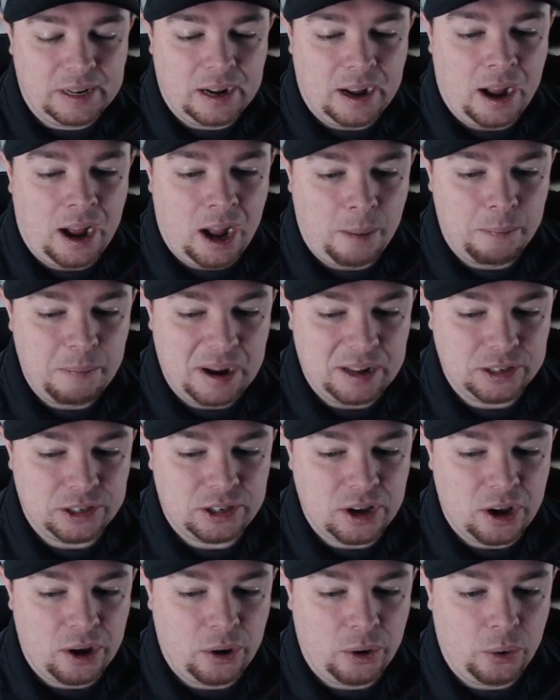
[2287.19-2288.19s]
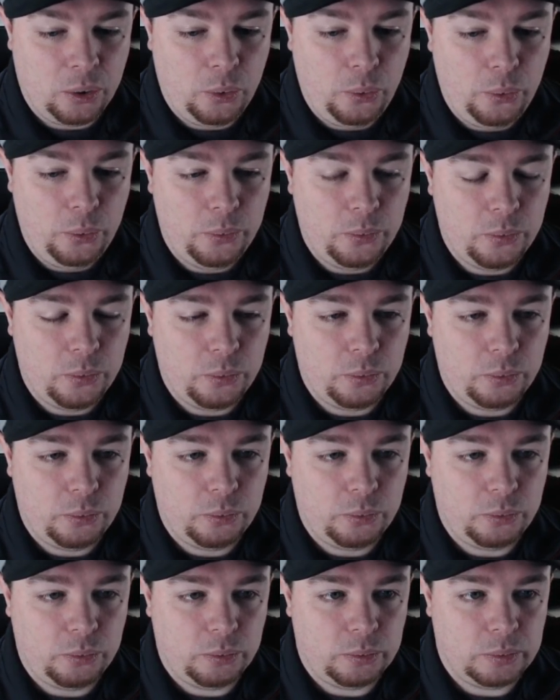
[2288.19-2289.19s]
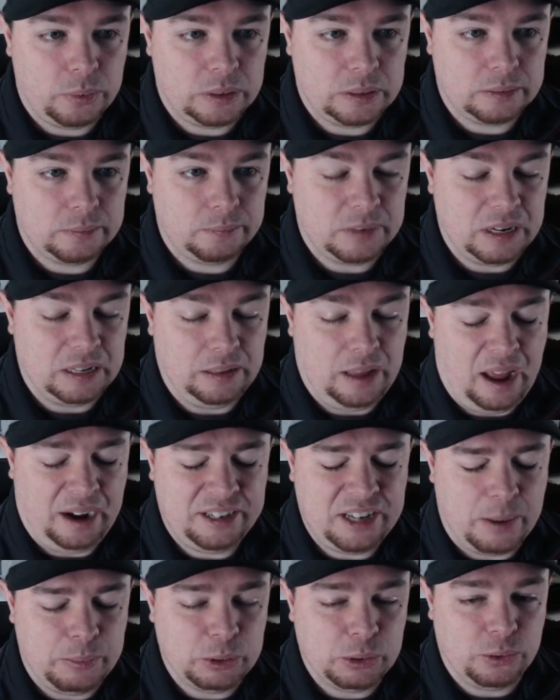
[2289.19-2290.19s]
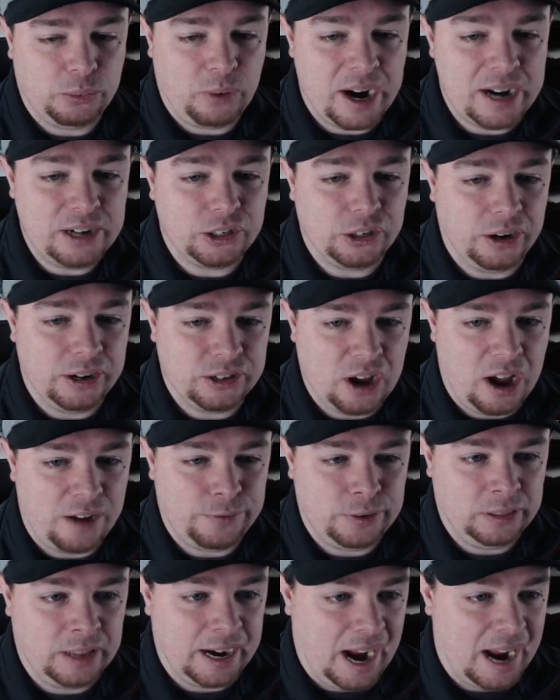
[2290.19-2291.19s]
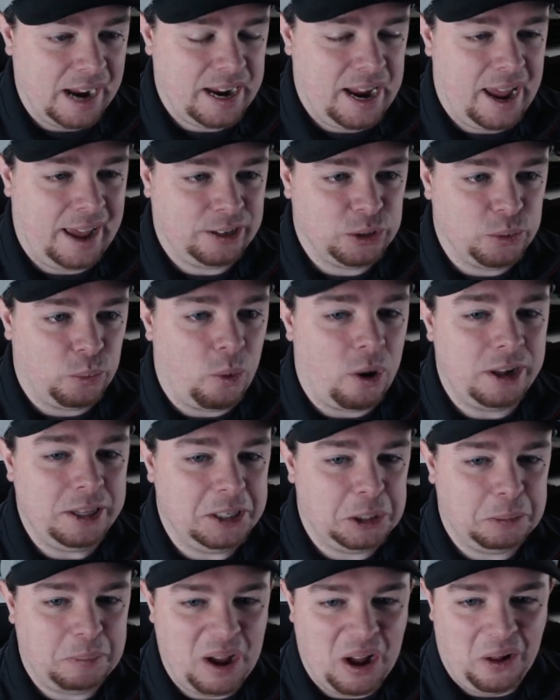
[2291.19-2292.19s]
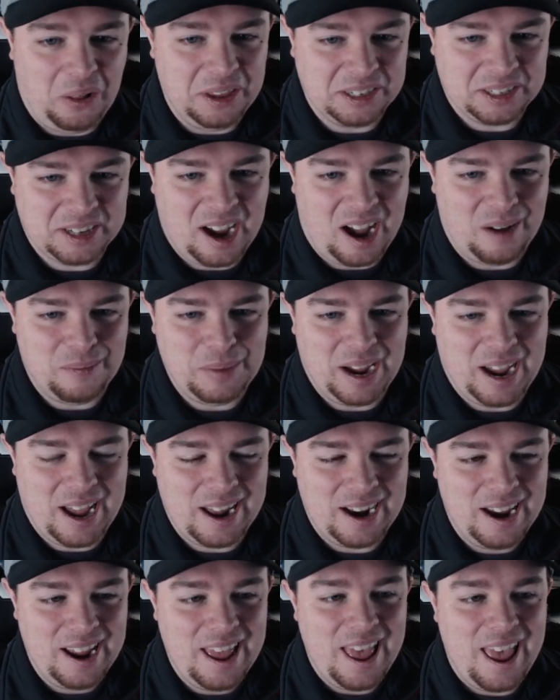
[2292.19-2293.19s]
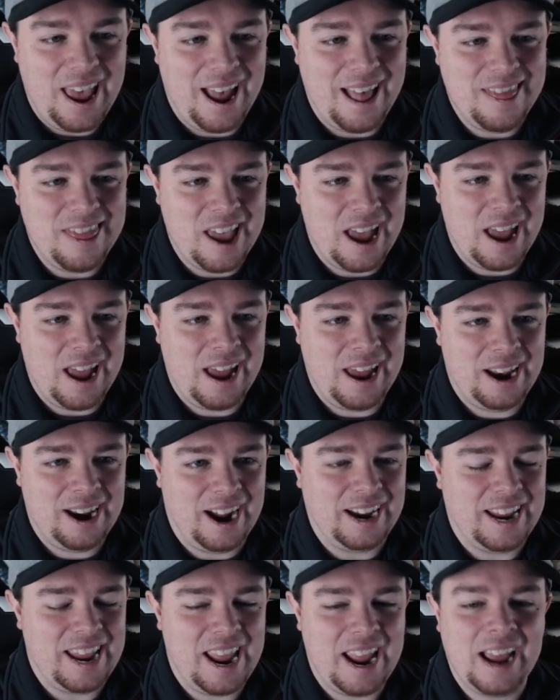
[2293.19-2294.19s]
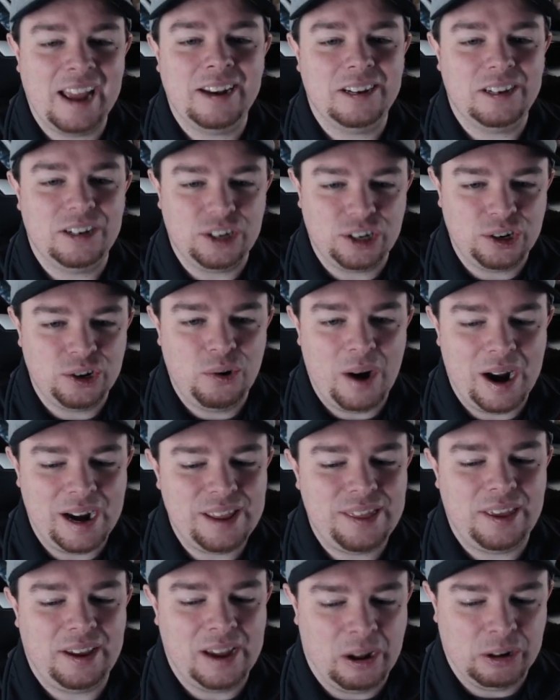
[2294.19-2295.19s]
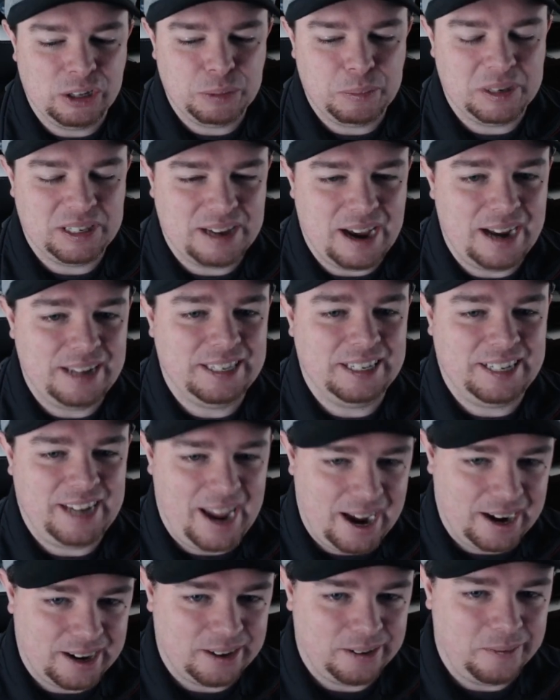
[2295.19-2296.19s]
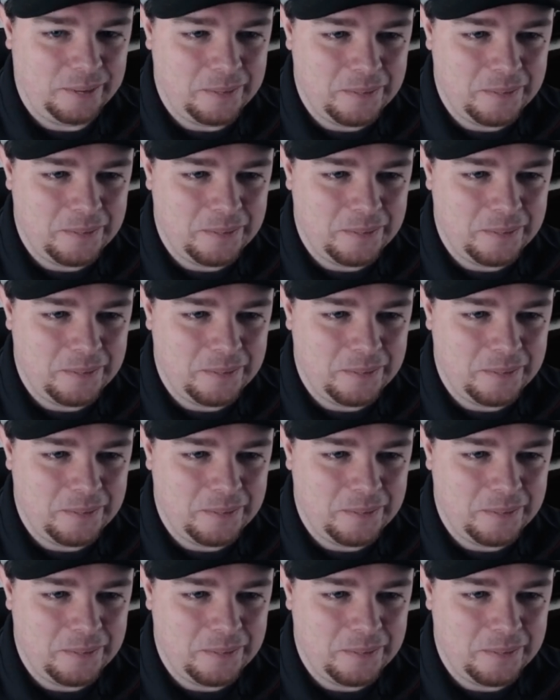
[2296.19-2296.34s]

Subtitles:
And so a lot of times with the Ranger, it's often like I cast one spell this combat and then I can't do anything else besides attack.